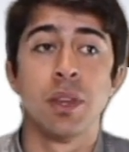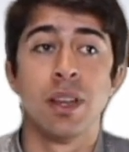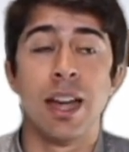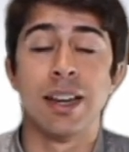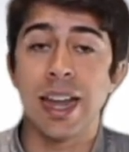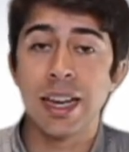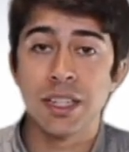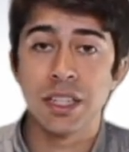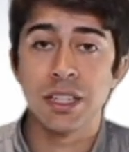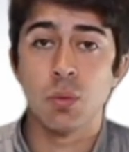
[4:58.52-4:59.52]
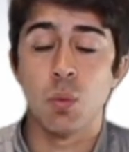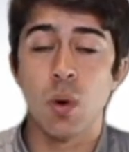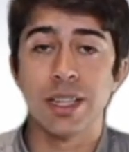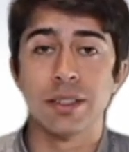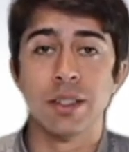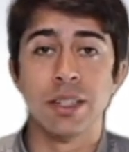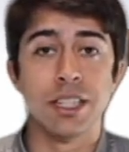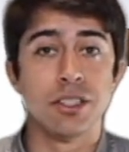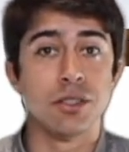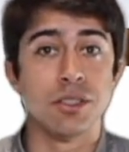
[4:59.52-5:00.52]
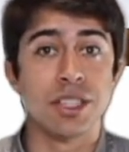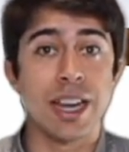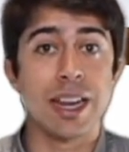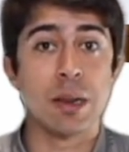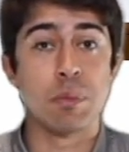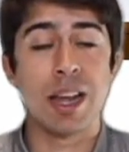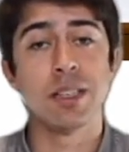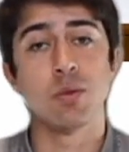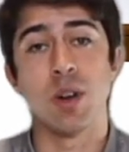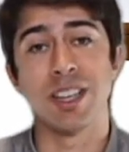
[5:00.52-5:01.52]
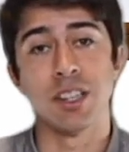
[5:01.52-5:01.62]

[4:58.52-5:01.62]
and edit it, what needs to stay in place, what can